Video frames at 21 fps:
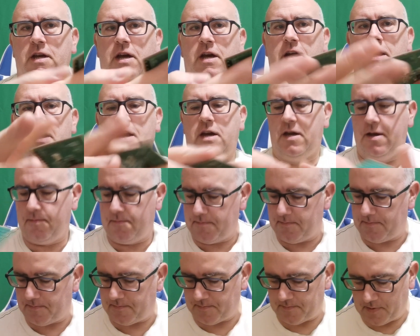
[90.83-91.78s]

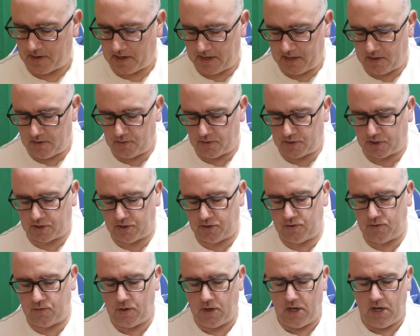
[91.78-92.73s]
Um, I used
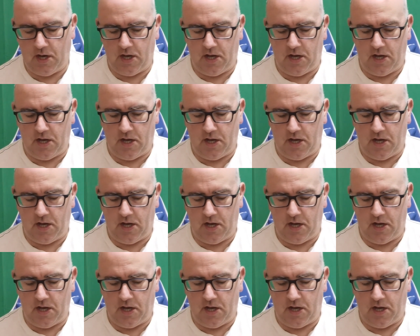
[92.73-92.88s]
to